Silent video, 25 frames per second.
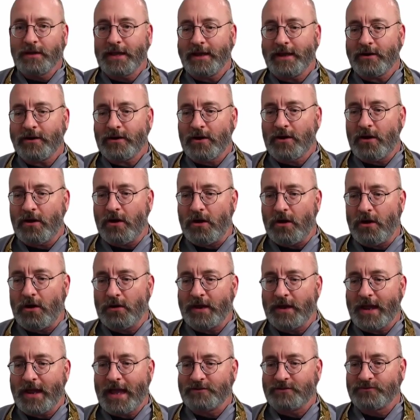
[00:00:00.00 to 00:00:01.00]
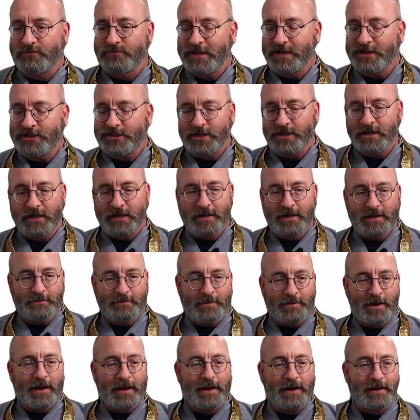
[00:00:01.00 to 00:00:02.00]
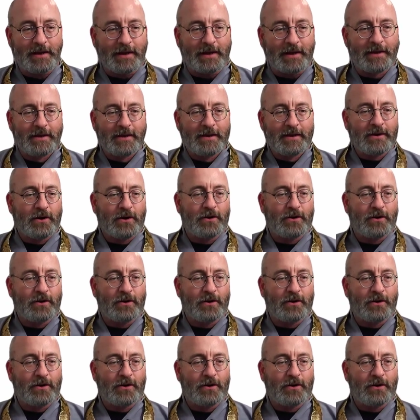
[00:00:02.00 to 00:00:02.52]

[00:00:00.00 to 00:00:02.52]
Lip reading: later called as reaching Nibbana,